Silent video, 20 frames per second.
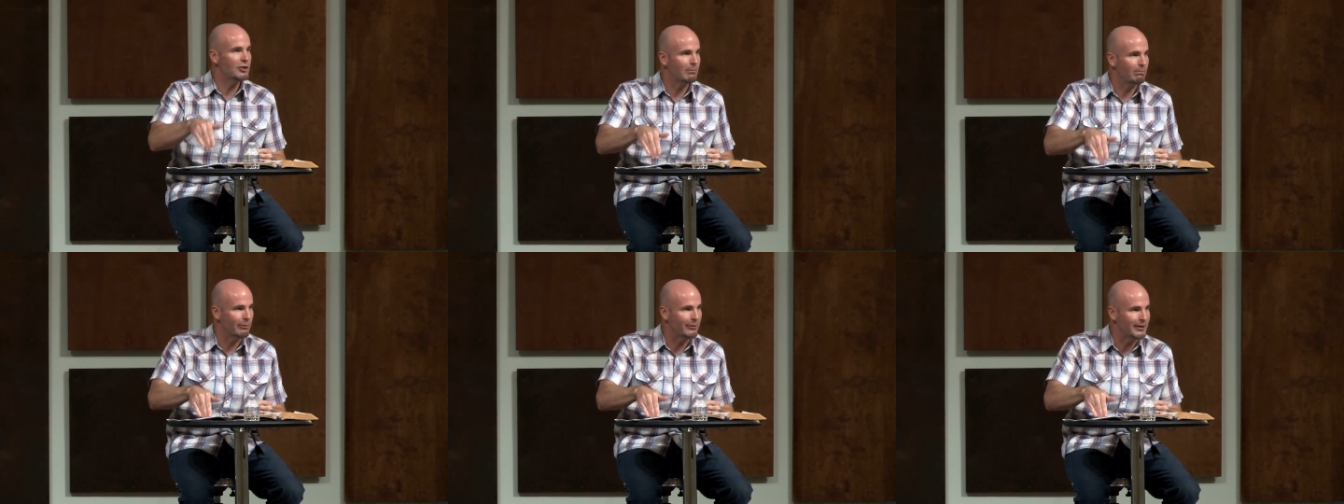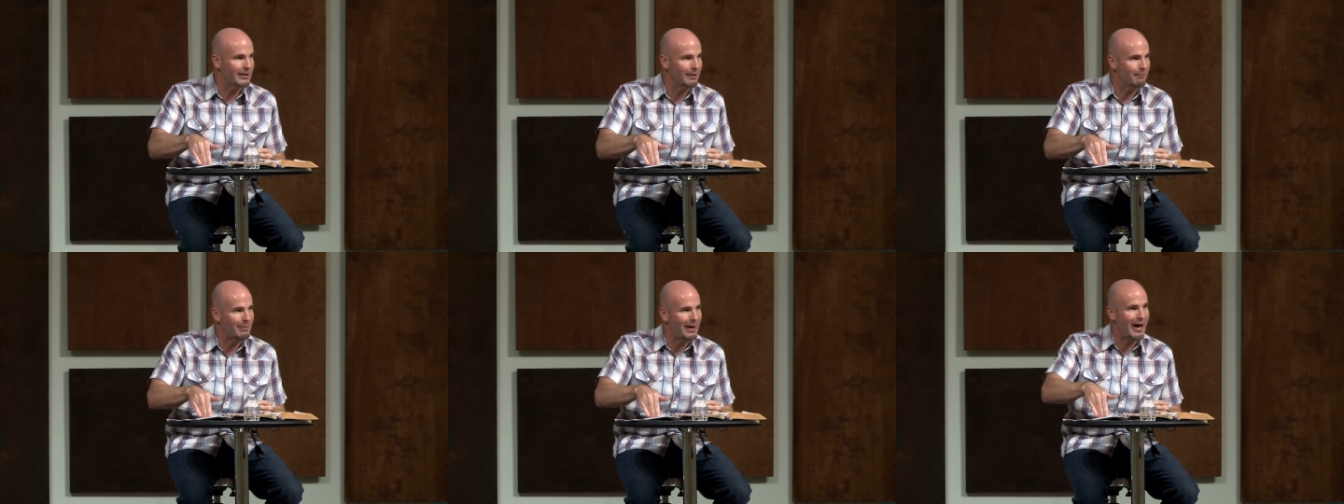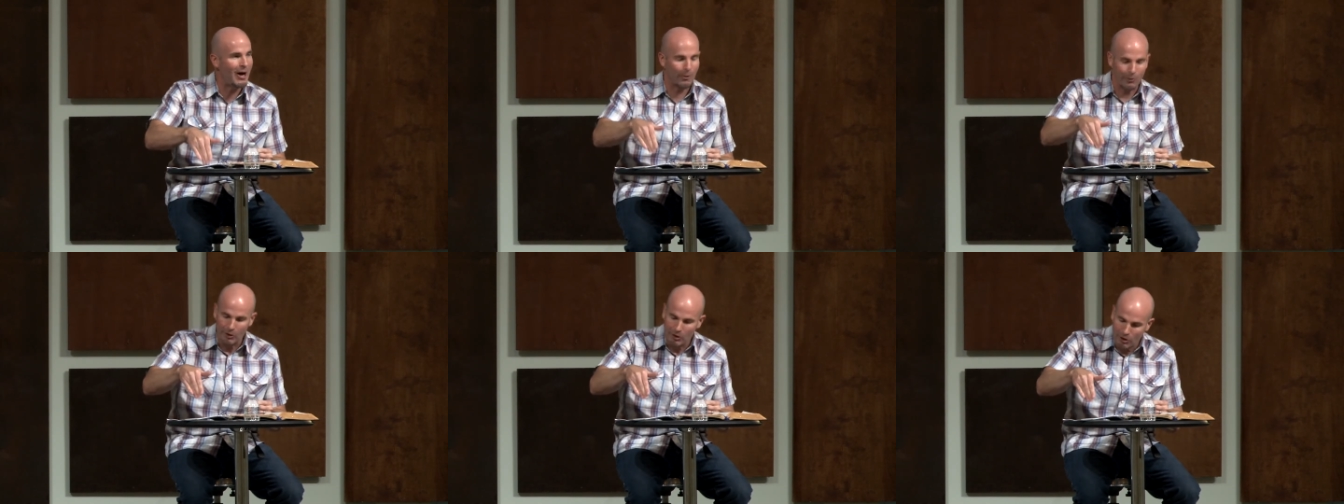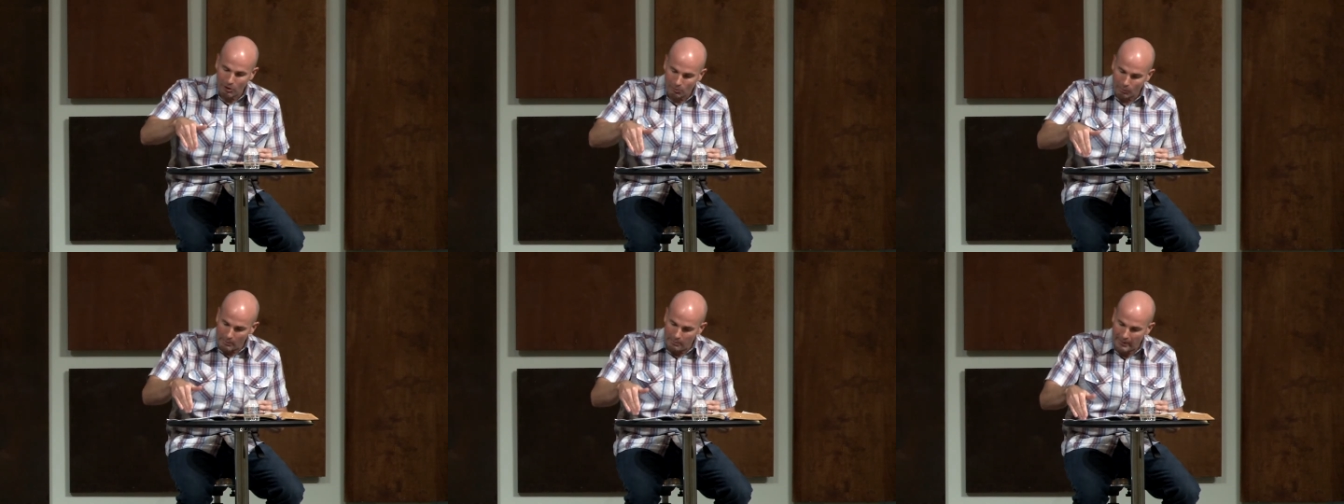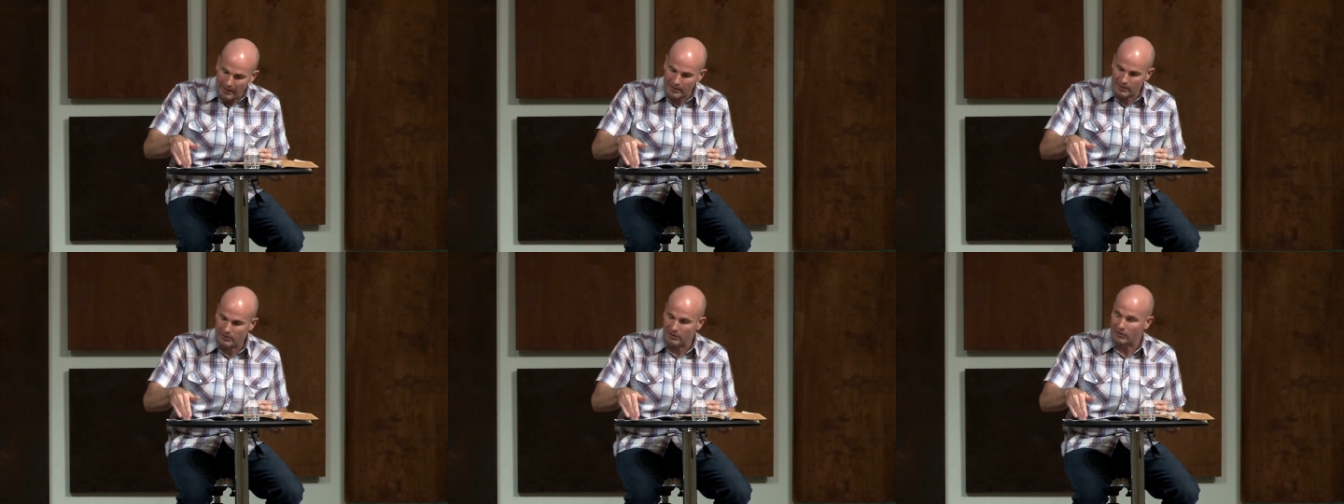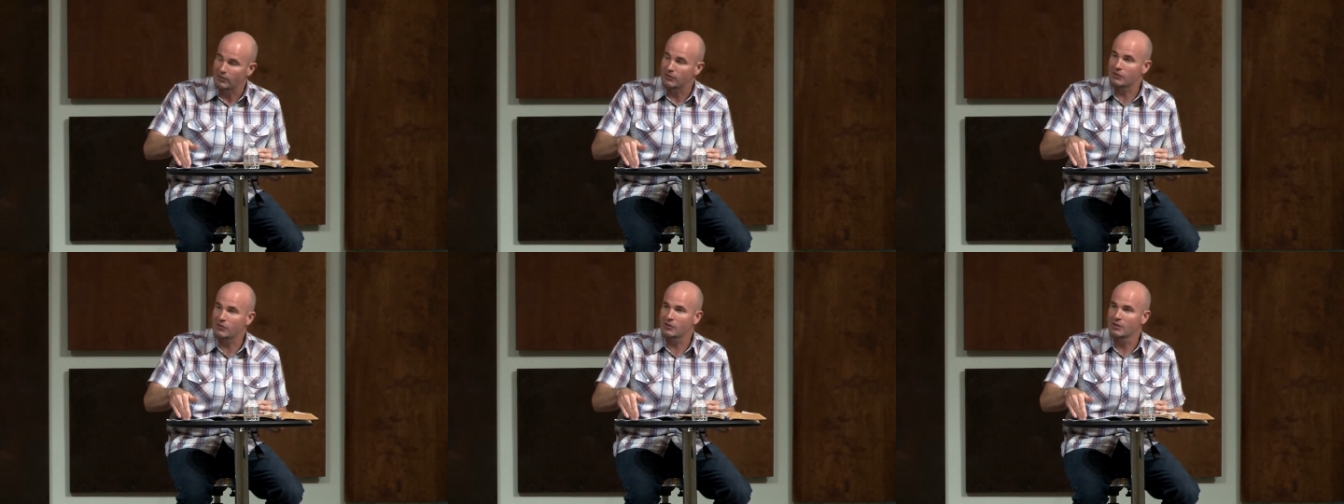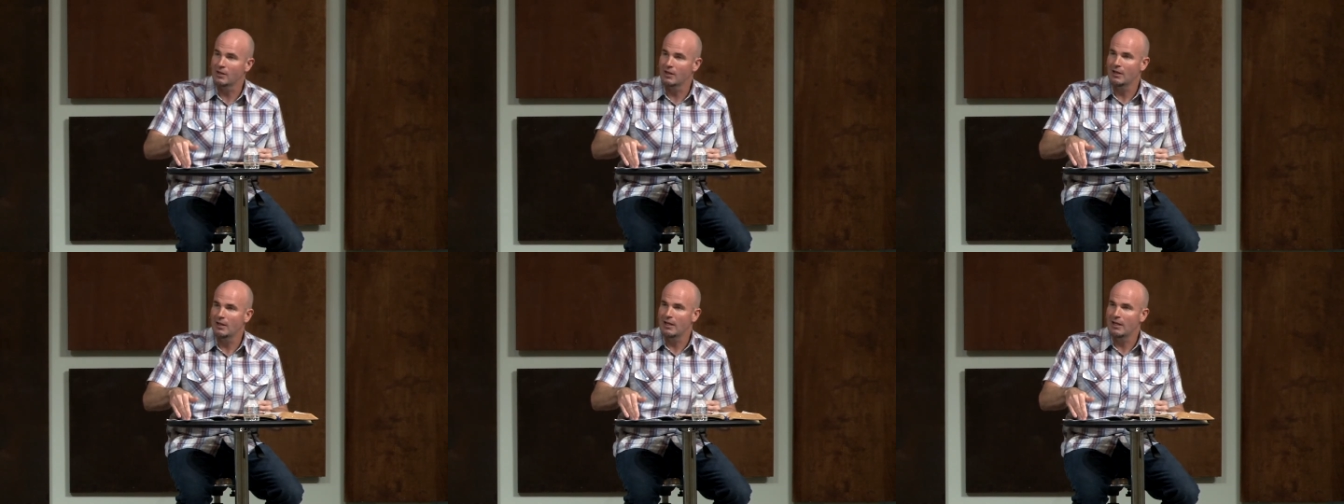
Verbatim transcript: to bring about repentance.